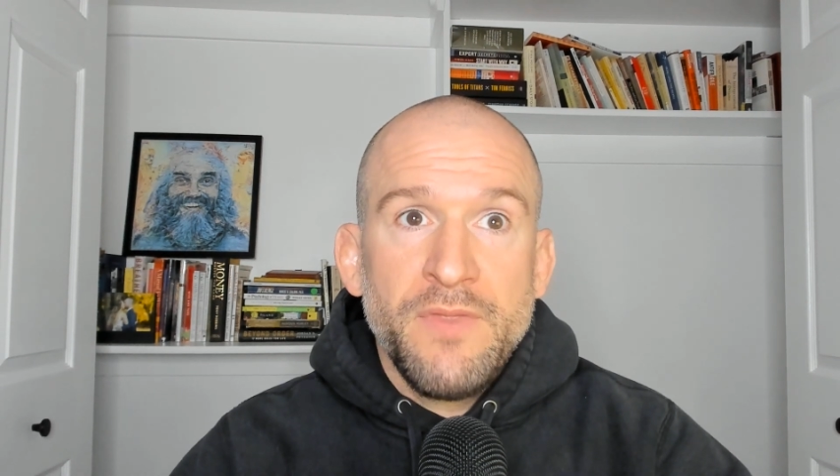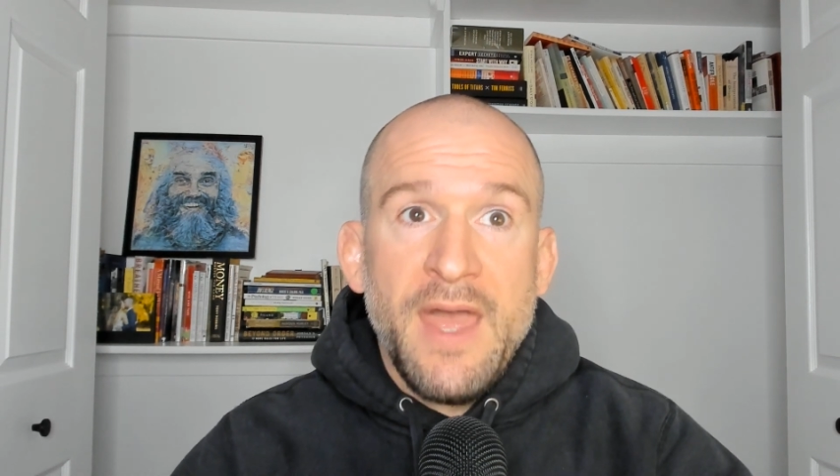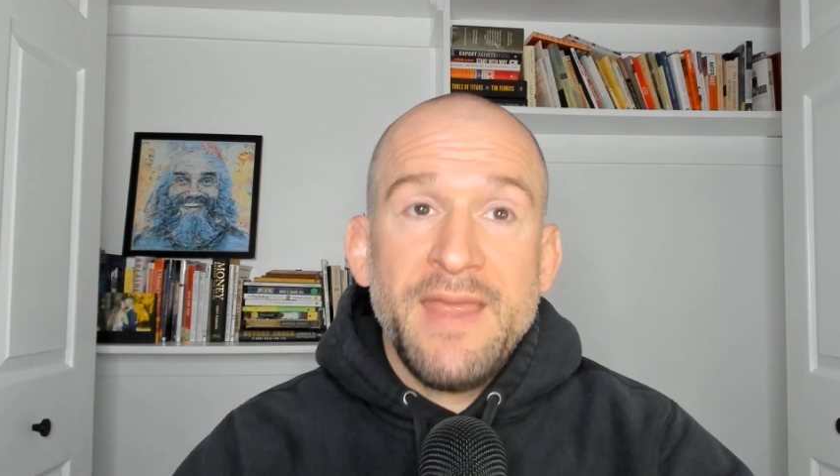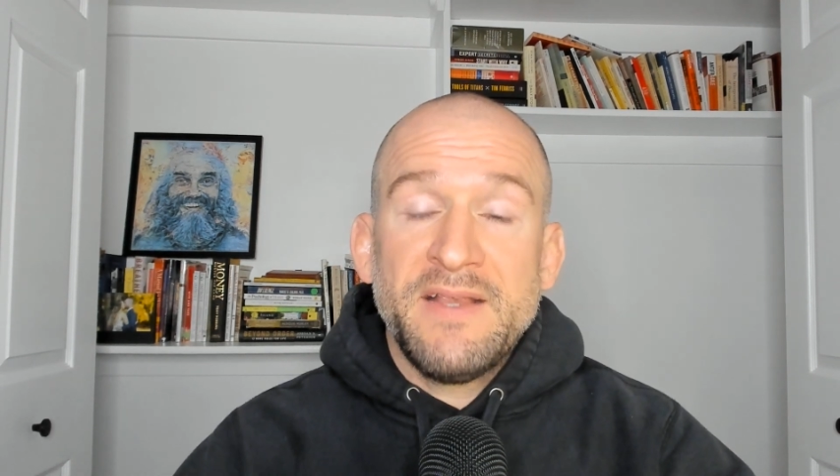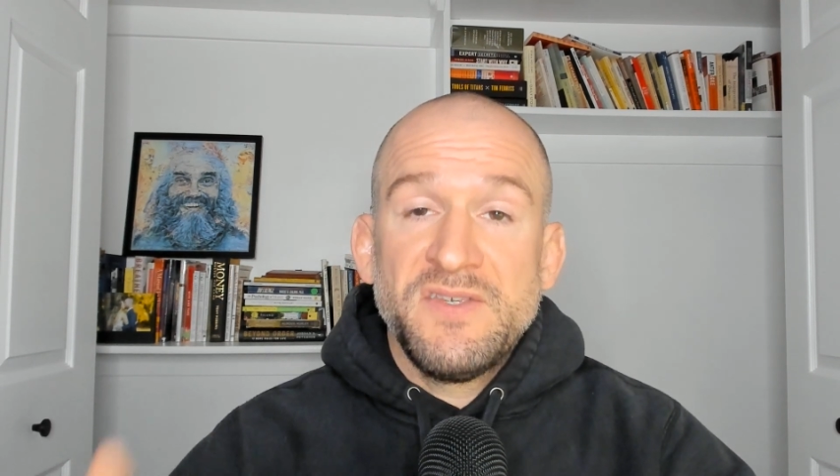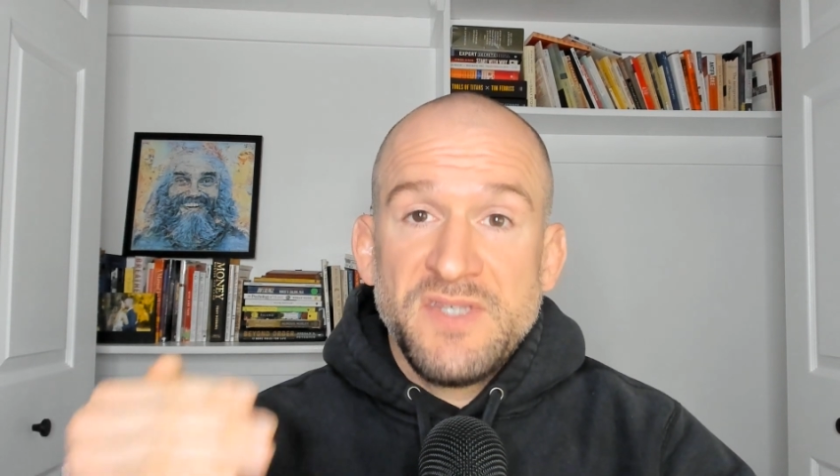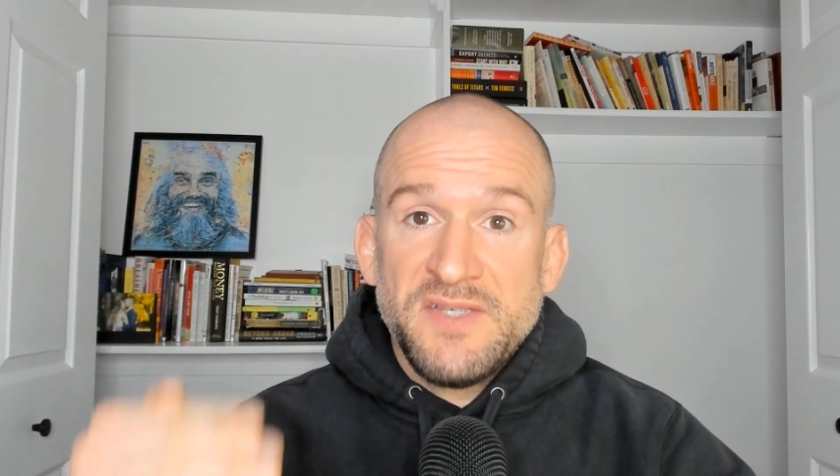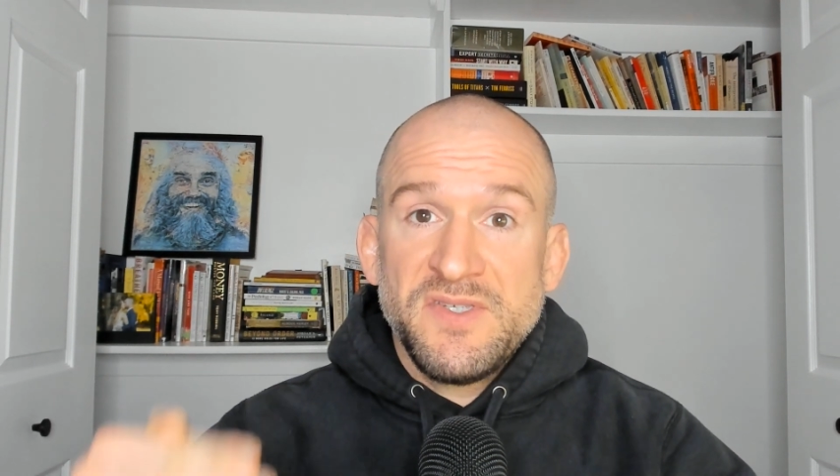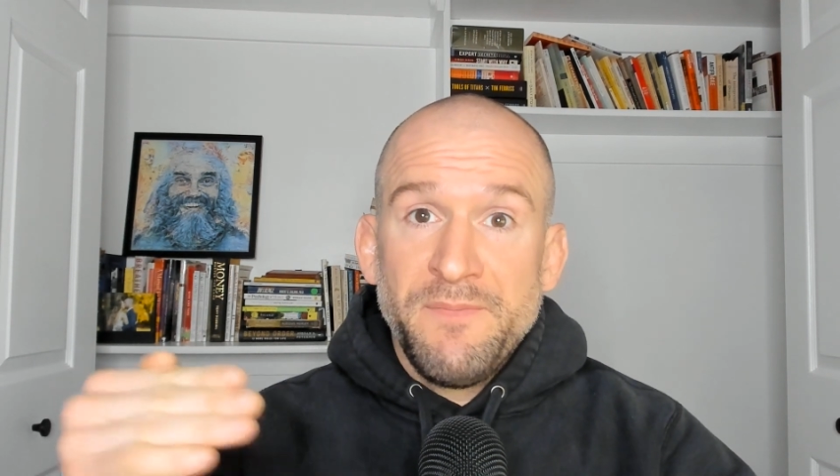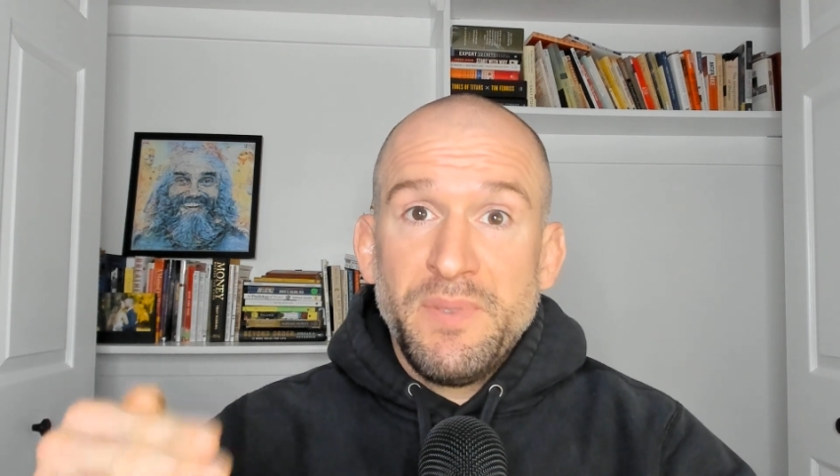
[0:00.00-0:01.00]
that
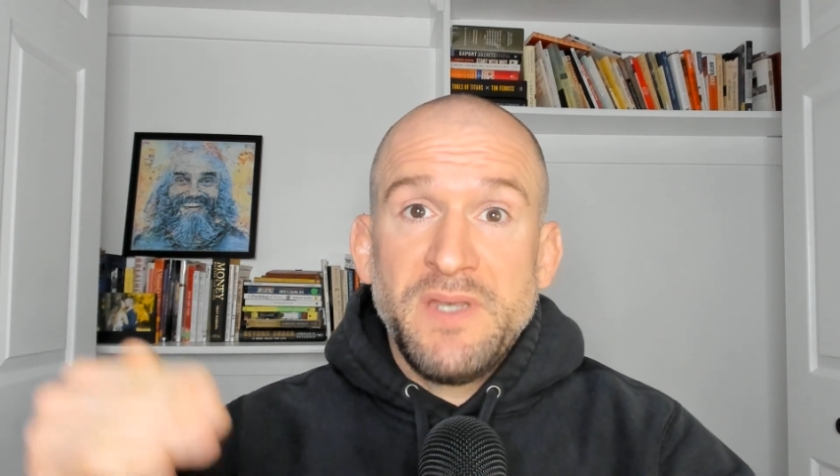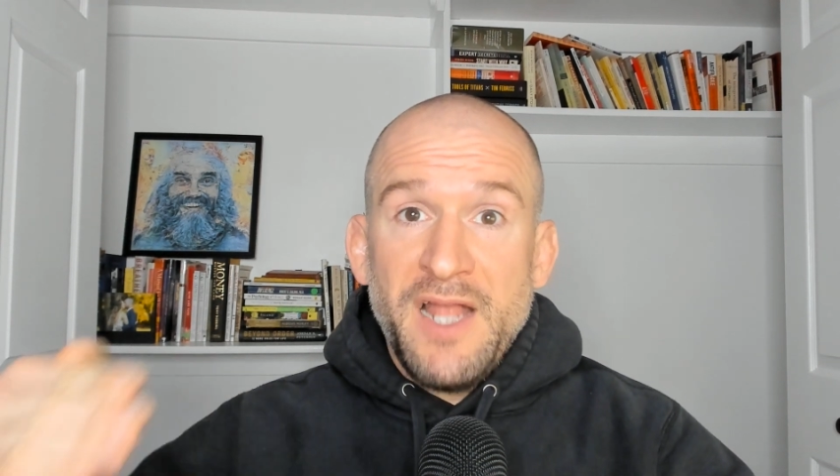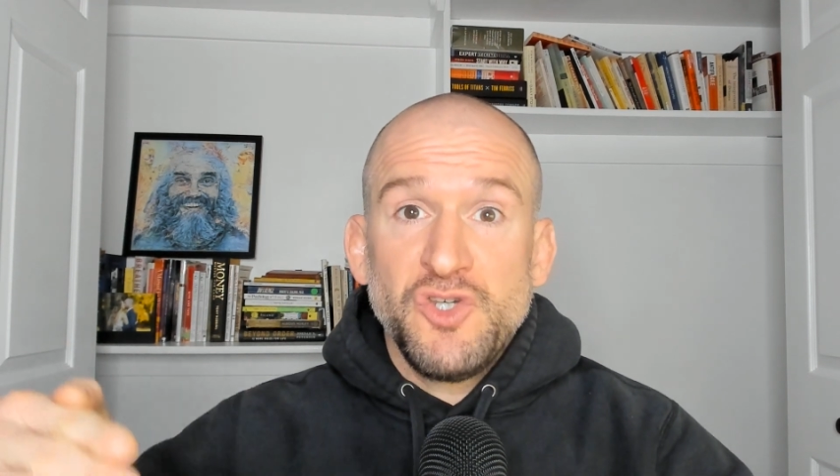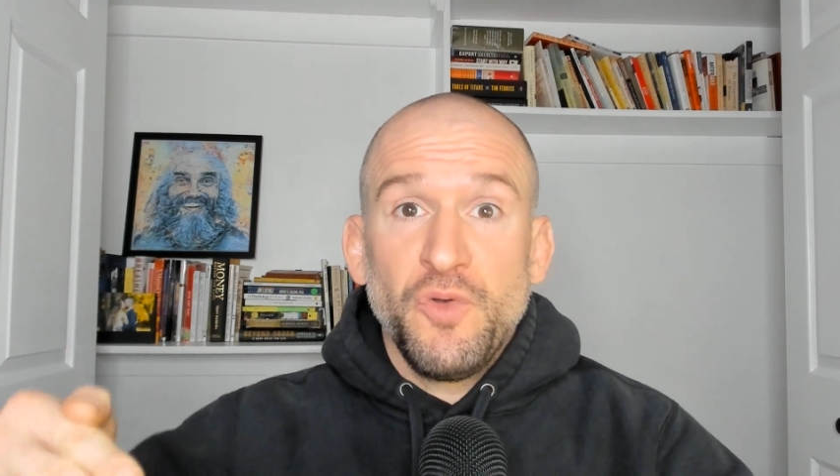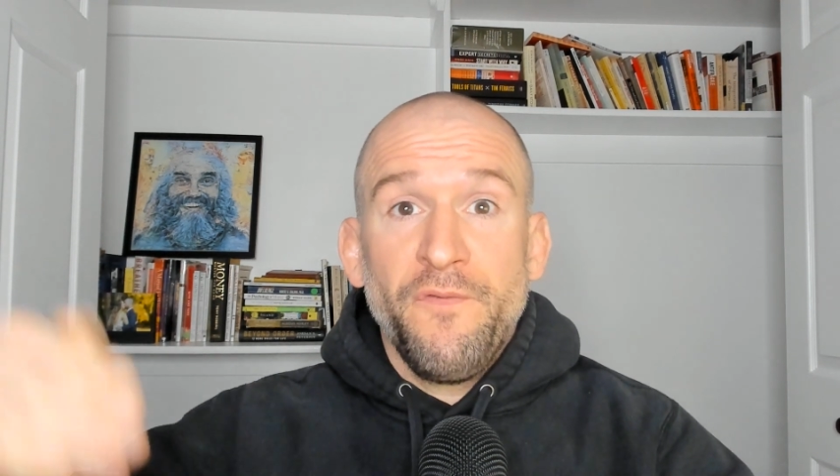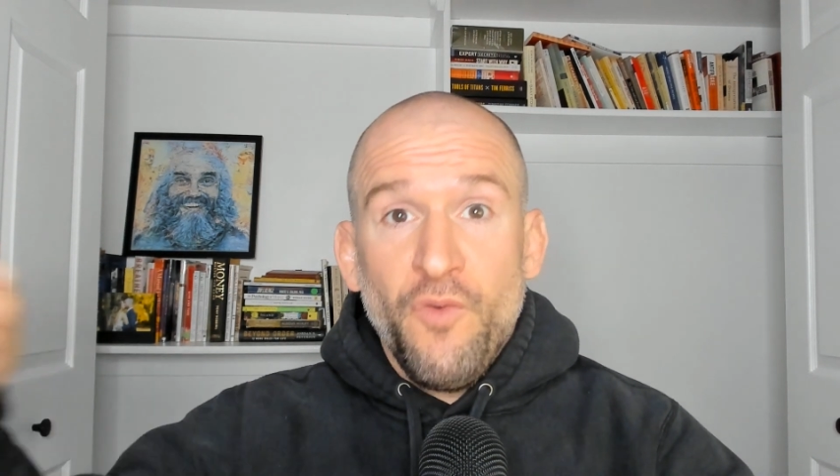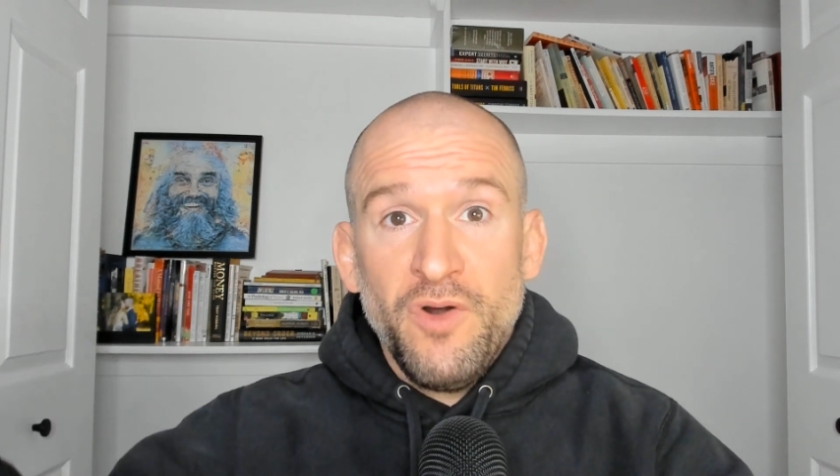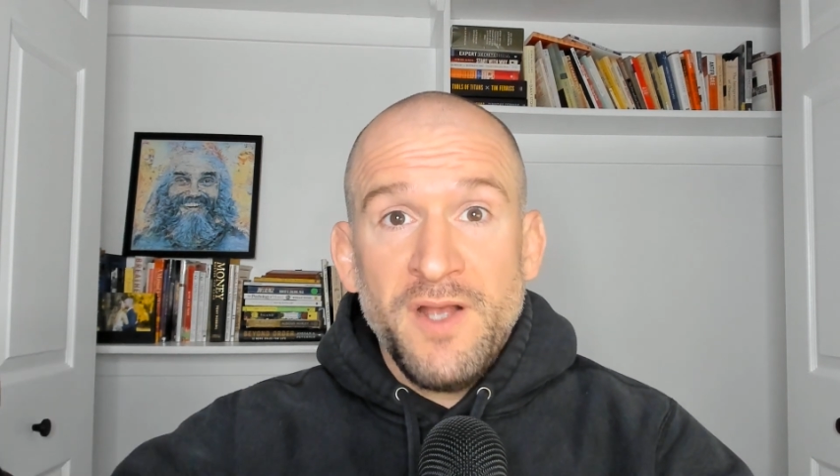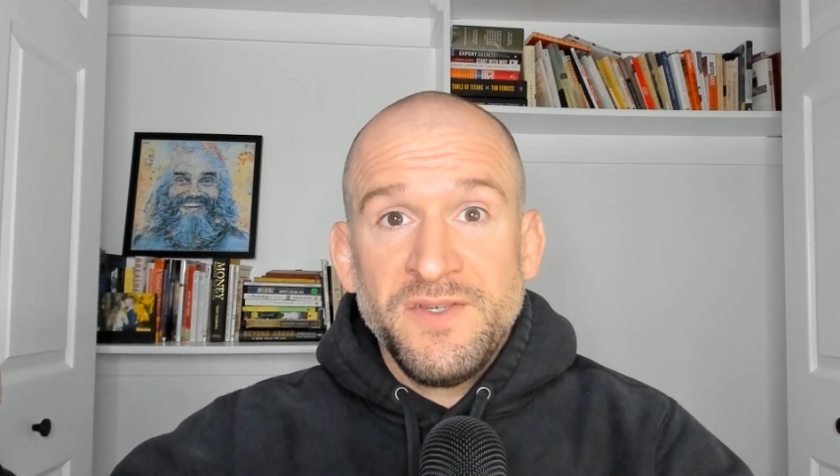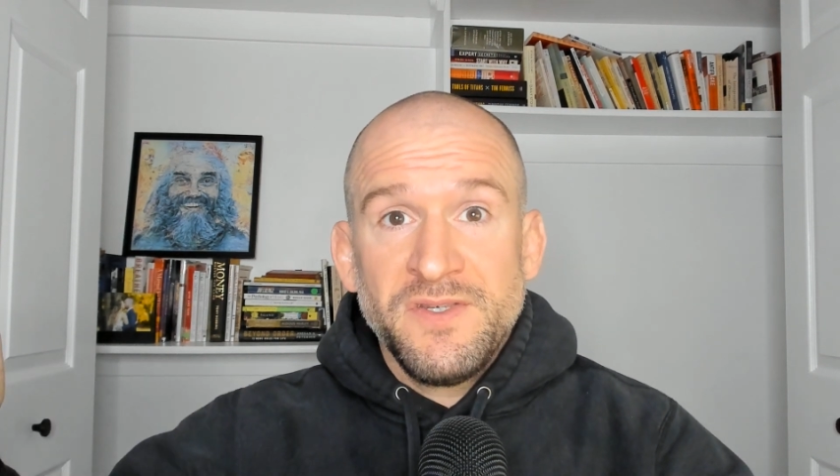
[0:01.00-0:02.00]
exists in potential
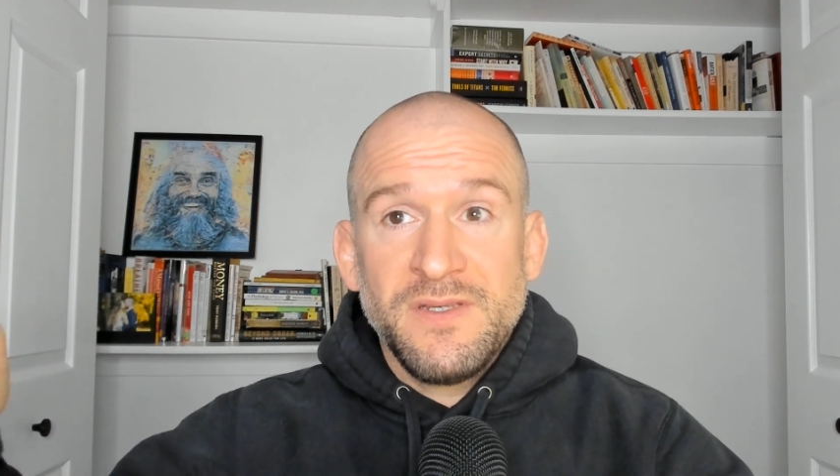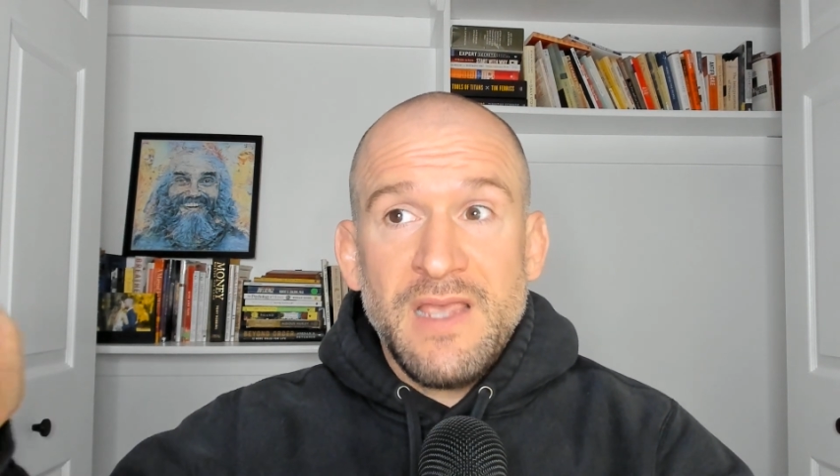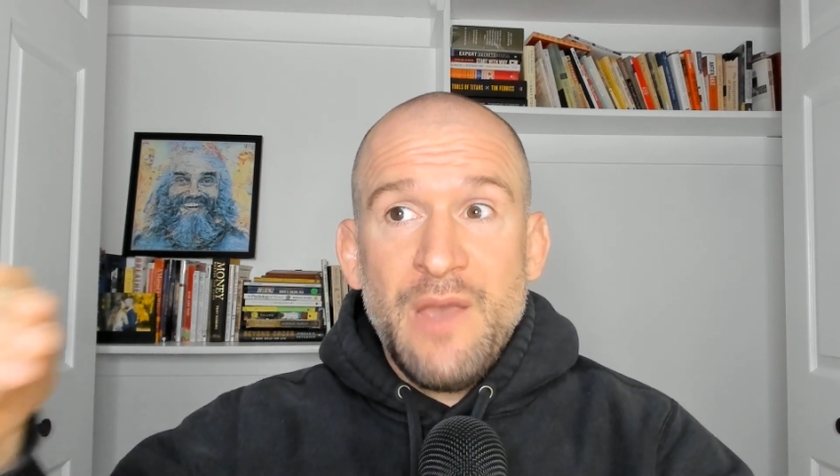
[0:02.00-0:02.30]
for us,